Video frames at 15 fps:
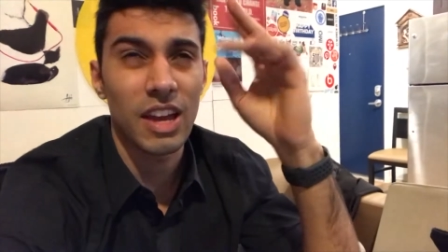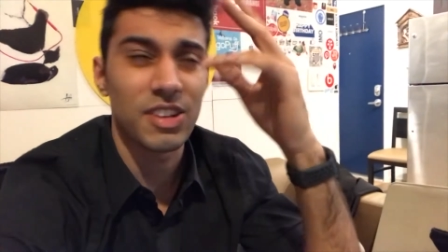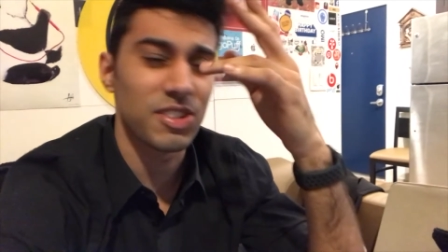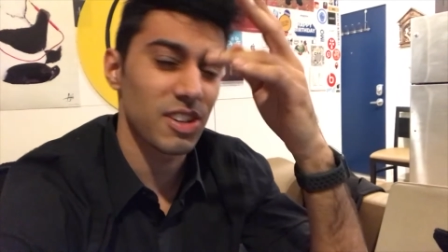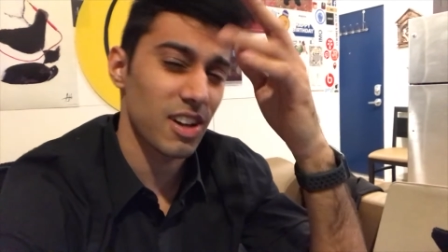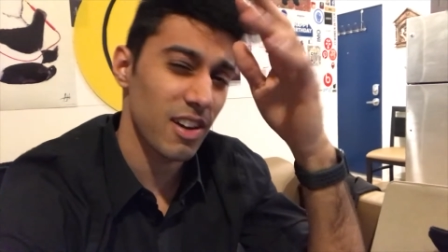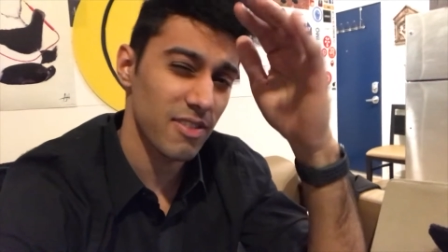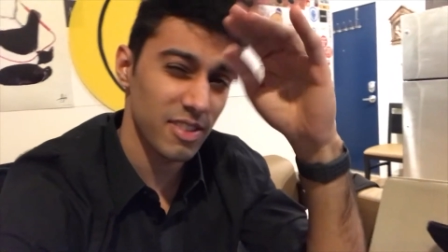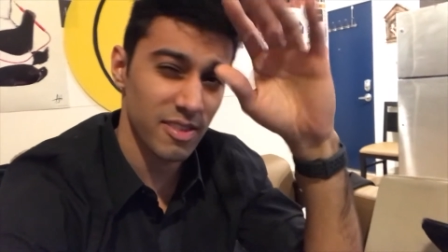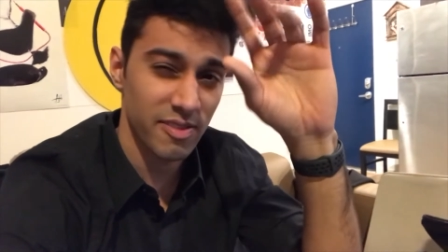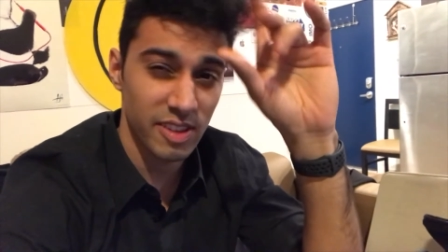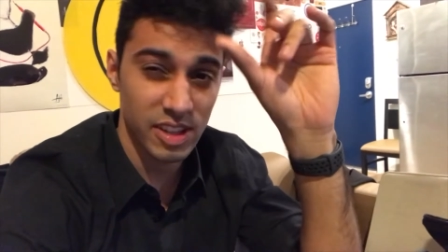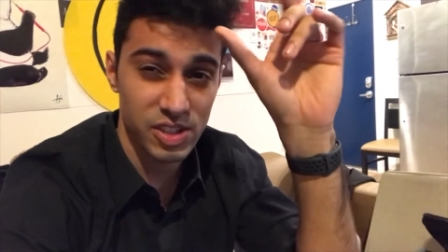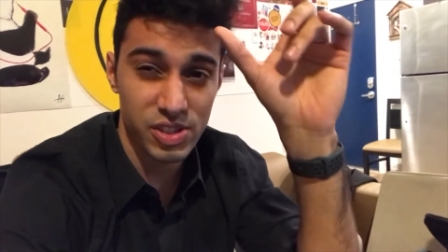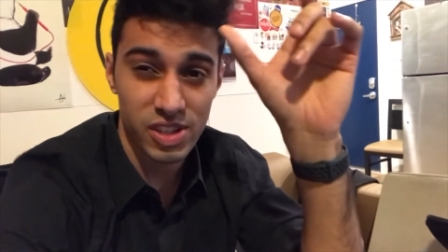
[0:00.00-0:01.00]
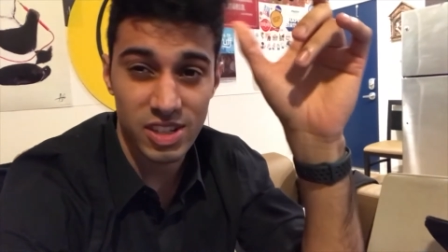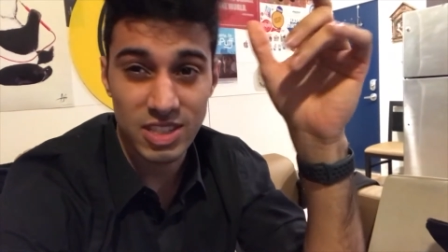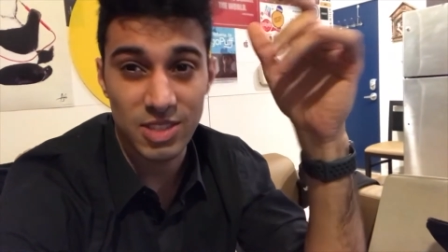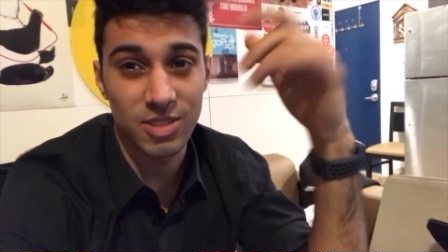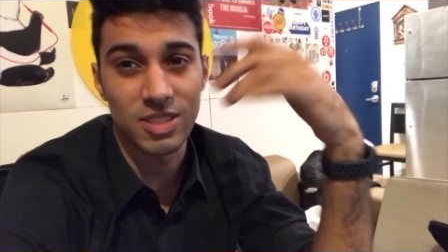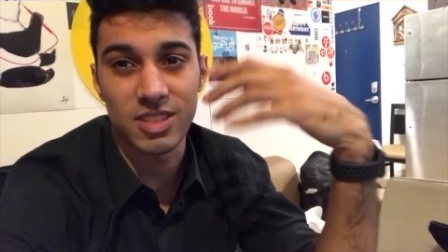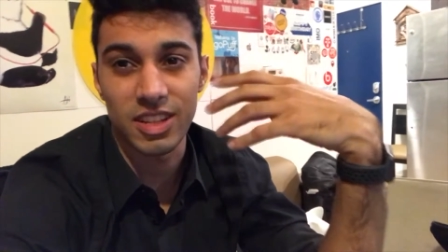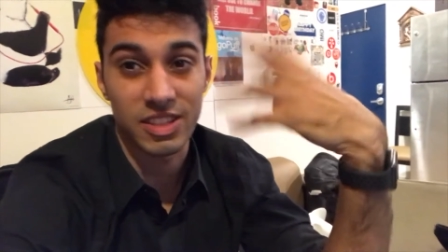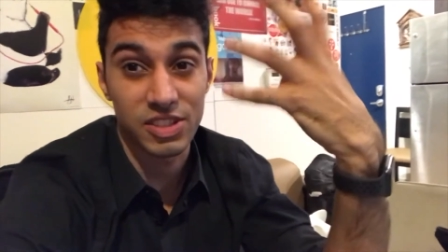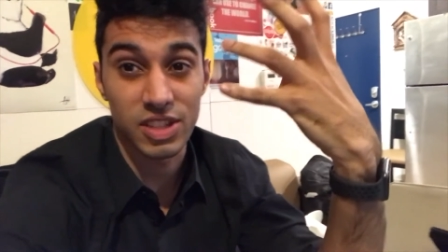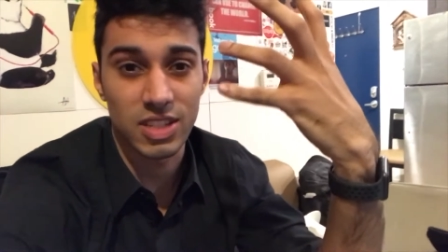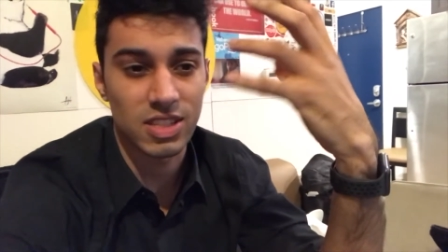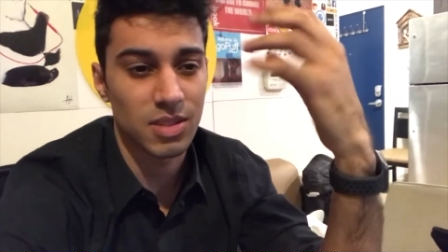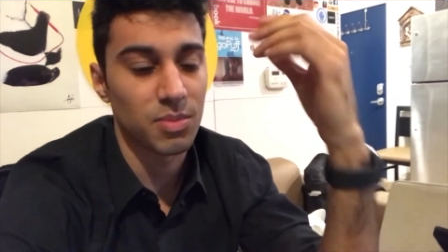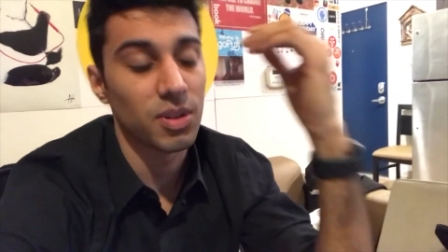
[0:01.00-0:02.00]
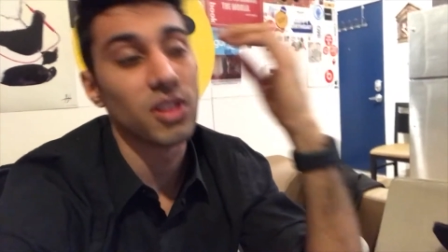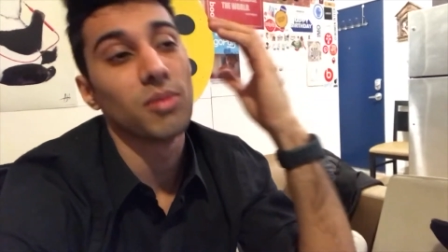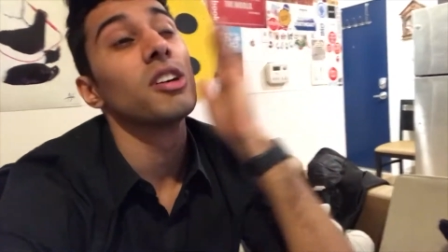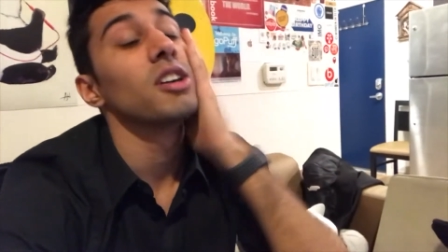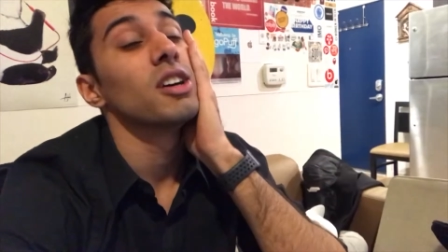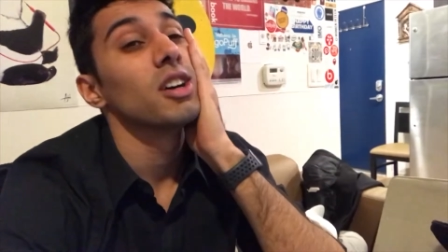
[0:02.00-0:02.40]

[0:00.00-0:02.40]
I took off the fixture, so it's like just the bulb.